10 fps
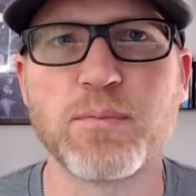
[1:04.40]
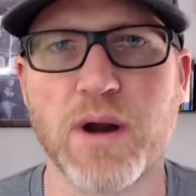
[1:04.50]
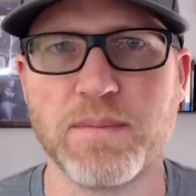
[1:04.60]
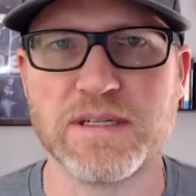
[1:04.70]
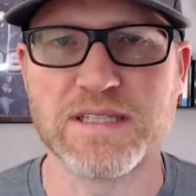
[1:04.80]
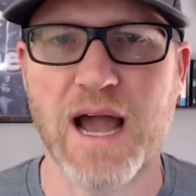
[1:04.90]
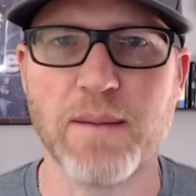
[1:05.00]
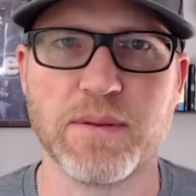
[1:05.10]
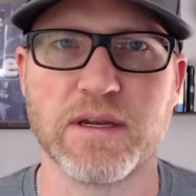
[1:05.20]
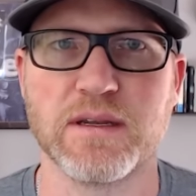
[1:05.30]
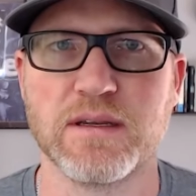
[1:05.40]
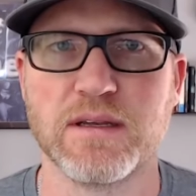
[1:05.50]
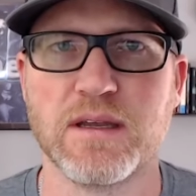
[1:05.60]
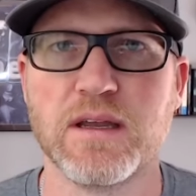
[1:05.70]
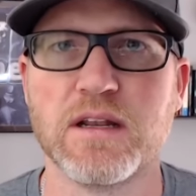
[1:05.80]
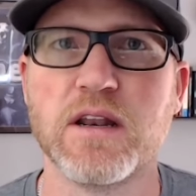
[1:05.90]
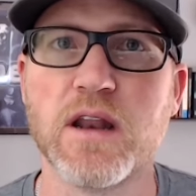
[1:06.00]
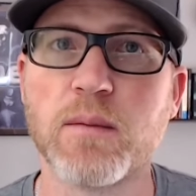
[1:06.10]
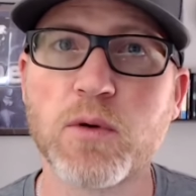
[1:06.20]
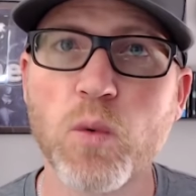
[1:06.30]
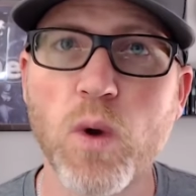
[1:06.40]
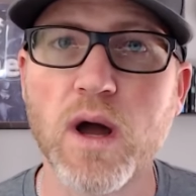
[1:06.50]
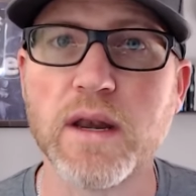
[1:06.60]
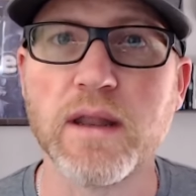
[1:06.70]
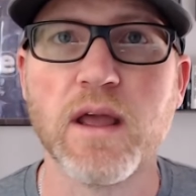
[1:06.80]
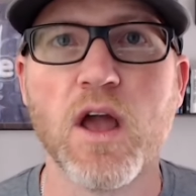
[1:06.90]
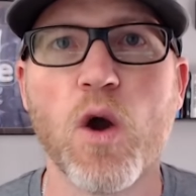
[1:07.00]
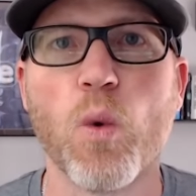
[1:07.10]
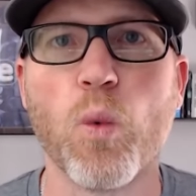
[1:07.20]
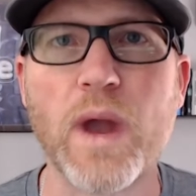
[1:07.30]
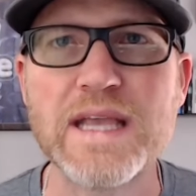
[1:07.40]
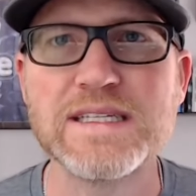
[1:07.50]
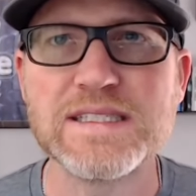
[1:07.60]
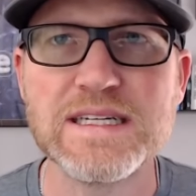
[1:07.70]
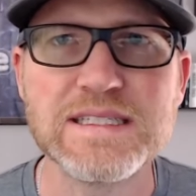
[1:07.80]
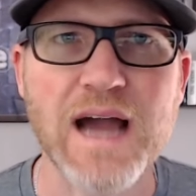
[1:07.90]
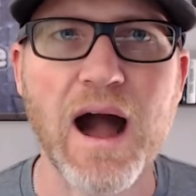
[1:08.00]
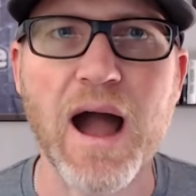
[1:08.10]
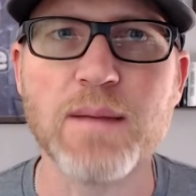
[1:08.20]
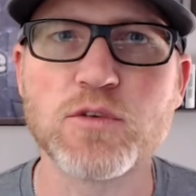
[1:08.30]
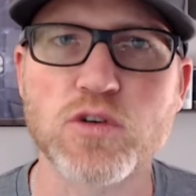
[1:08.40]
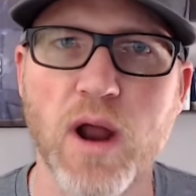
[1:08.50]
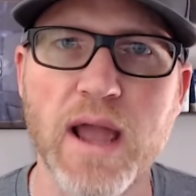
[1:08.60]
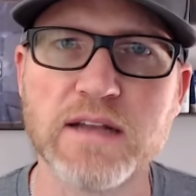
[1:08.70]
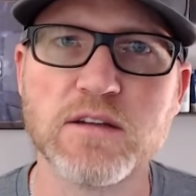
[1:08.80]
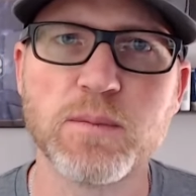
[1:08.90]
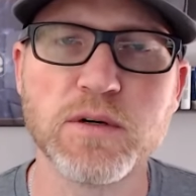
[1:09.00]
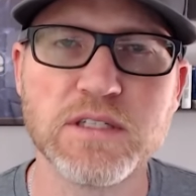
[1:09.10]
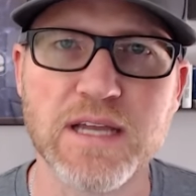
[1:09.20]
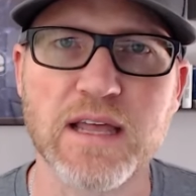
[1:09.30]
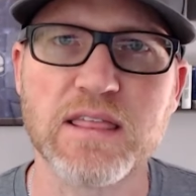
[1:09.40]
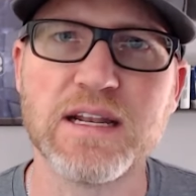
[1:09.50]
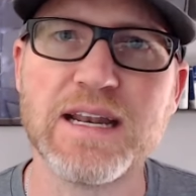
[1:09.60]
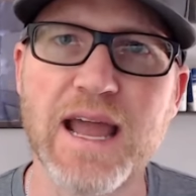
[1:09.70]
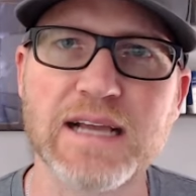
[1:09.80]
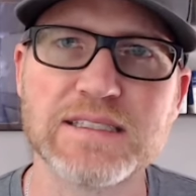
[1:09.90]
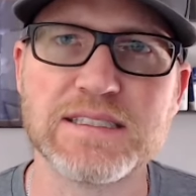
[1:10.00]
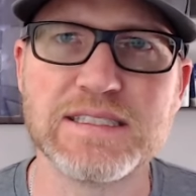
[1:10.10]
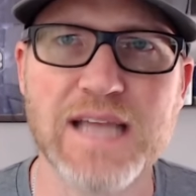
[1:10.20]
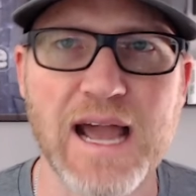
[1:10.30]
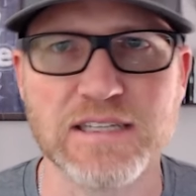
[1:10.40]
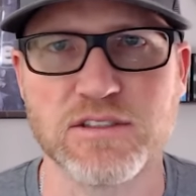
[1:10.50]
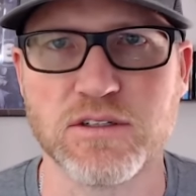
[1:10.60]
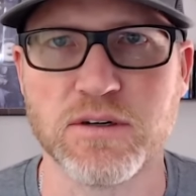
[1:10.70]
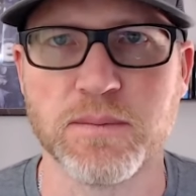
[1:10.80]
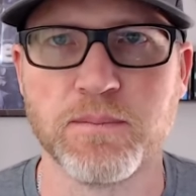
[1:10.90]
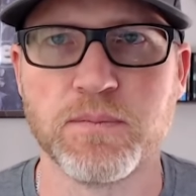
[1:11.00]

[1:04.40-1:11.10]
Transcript: prepping topic. Number 1, wasting time trying to predict the next disaster.